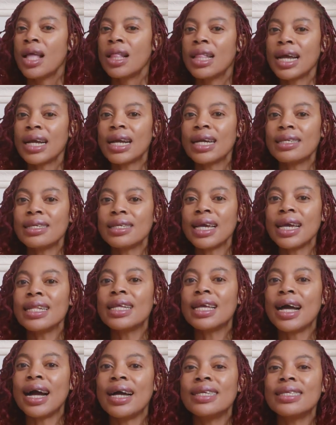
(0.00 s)
Like I
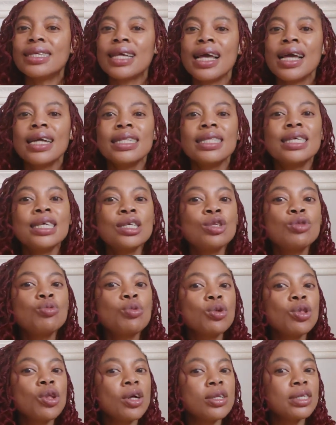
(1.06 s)
said, guys, this
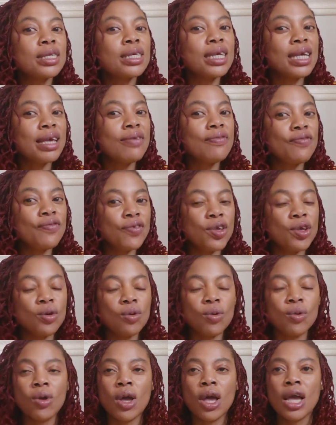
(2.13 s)
will not give
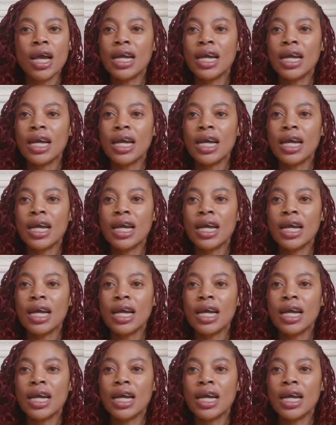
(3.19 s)
you,